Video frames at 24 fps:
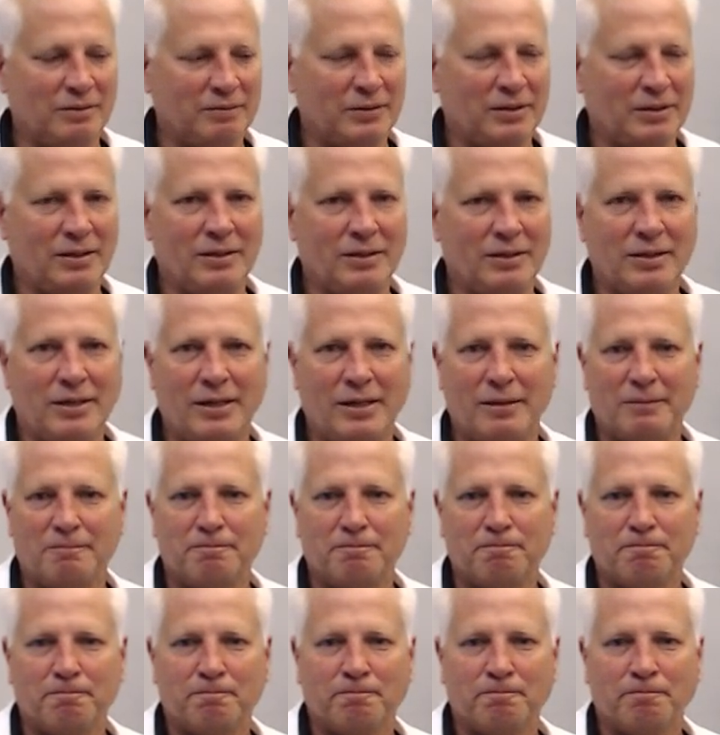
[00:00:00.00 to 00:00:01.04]
And
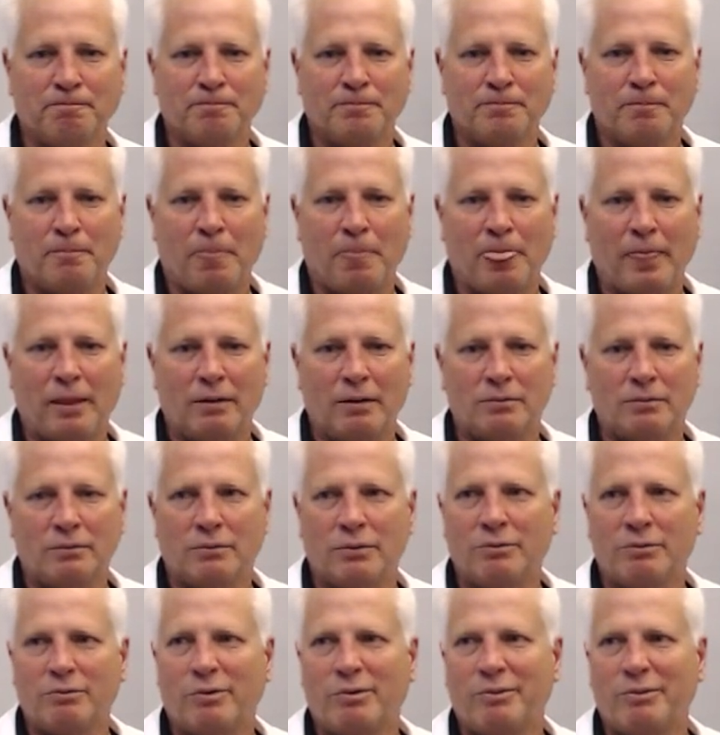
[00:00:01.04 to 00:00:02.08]

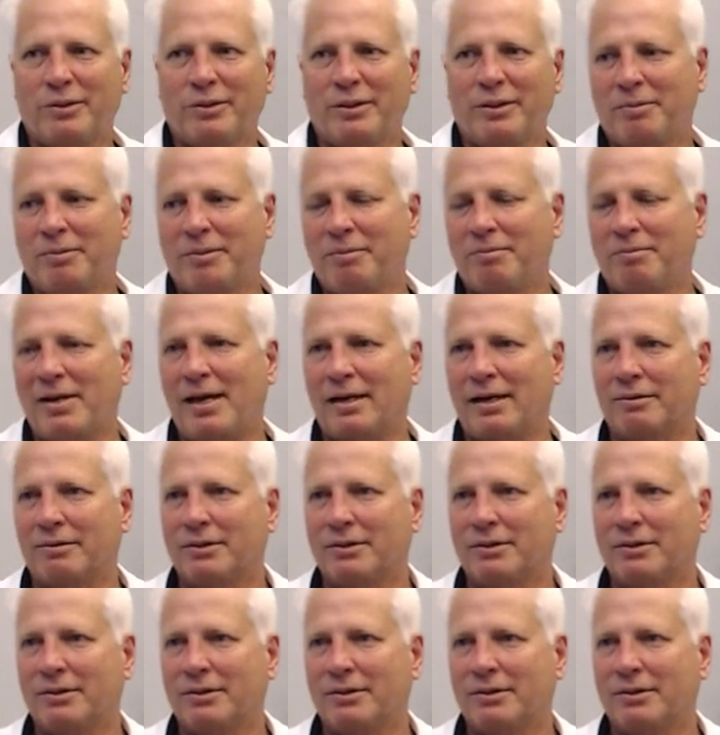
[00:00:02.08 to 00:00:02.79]
when will we be back?